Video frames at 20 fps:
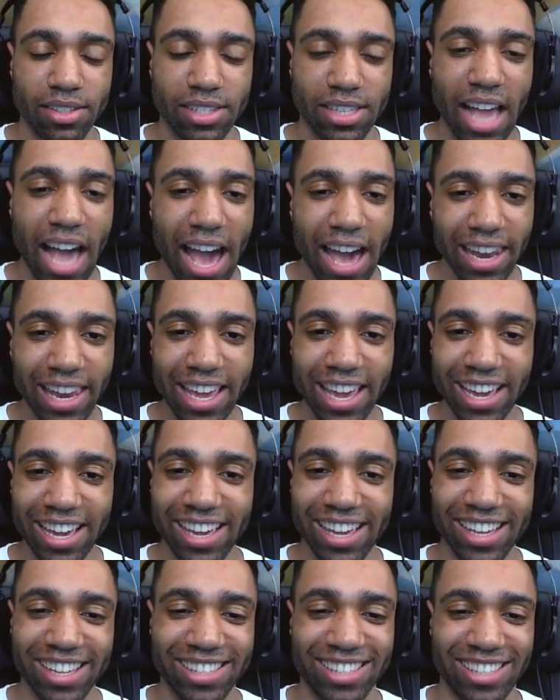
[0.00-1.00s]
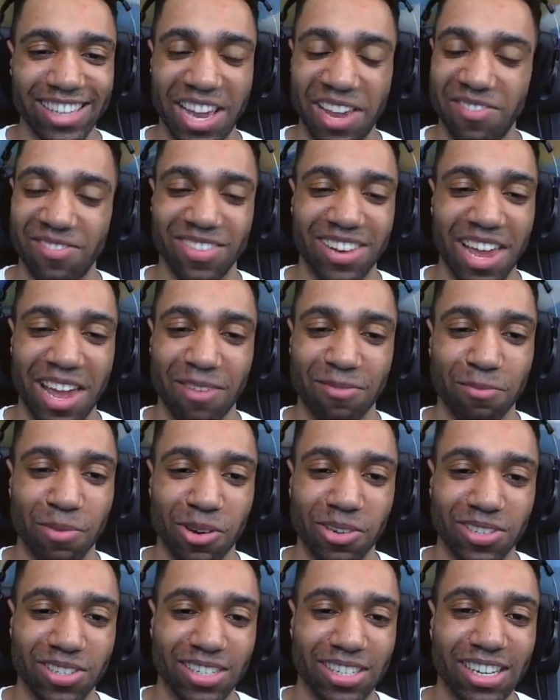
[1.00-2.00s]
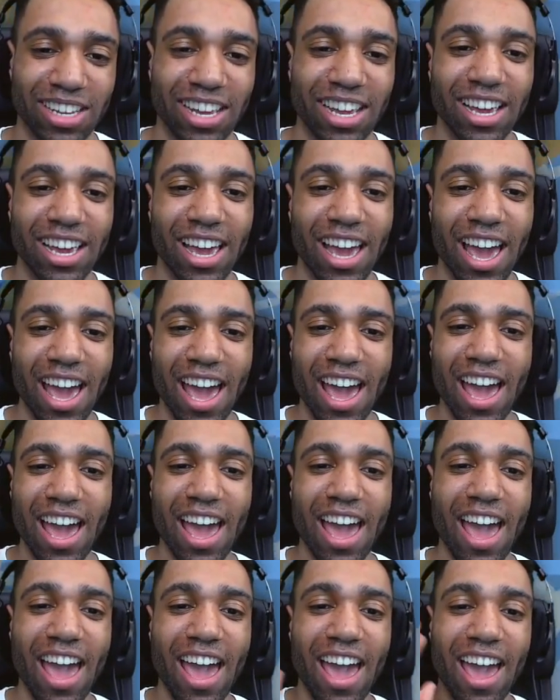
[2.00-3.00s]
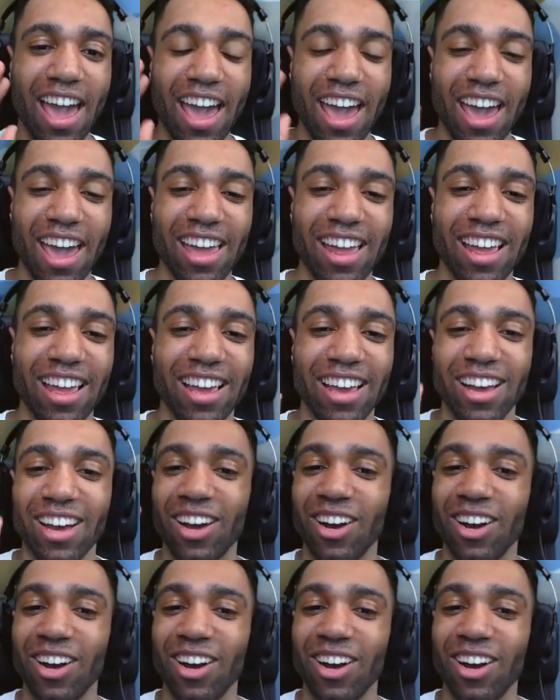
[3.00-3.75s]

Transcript: Sonic. Same damn person. Hey.